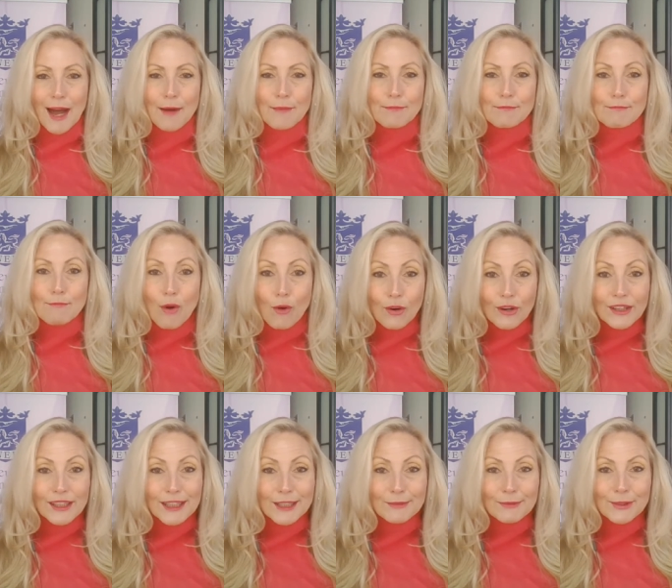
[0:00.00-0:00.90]
a
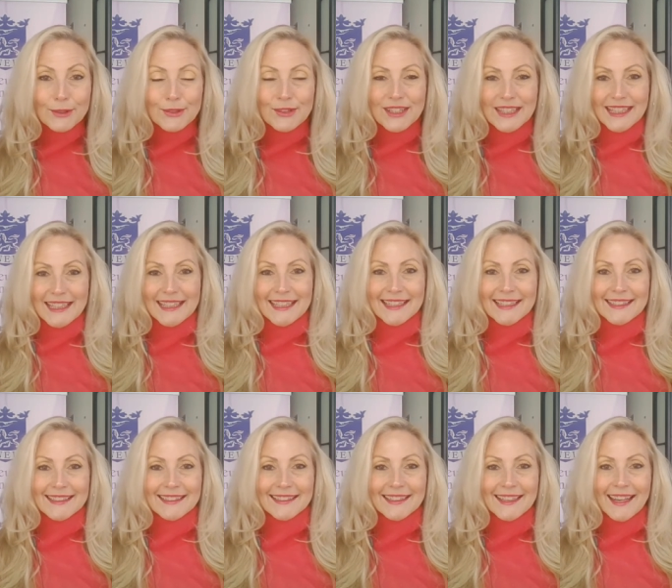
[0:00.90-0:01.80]
morning
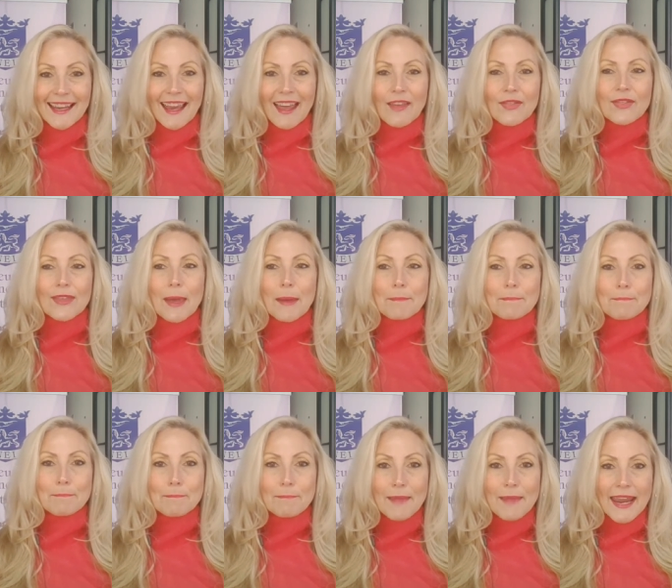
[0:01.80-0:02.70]
routine that
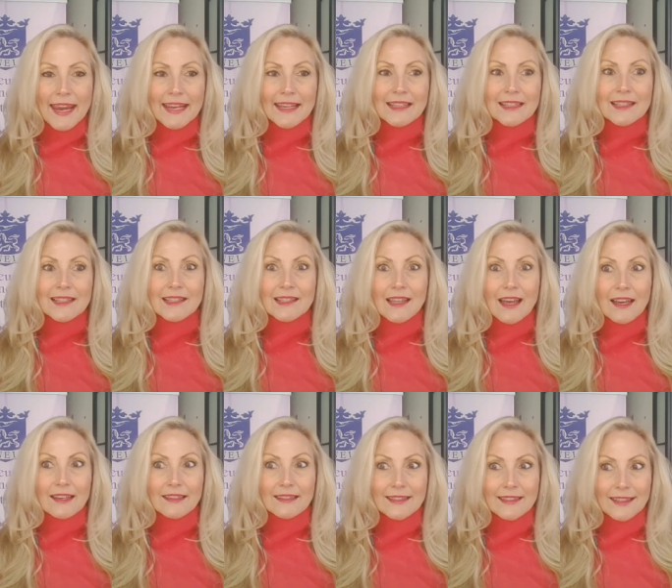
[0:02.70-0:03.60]
makes
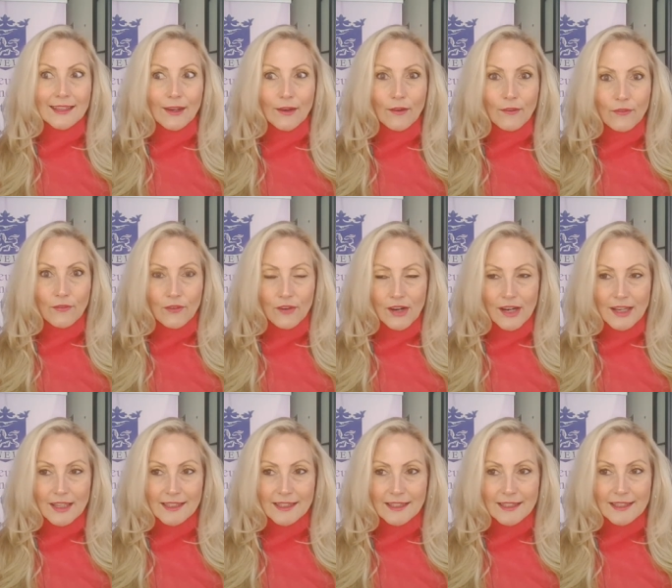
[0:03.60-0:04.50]
the
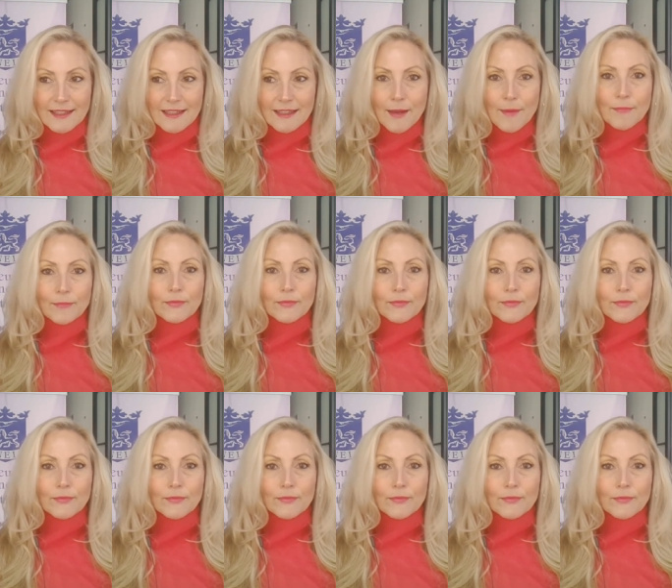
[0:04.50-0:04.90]
difference.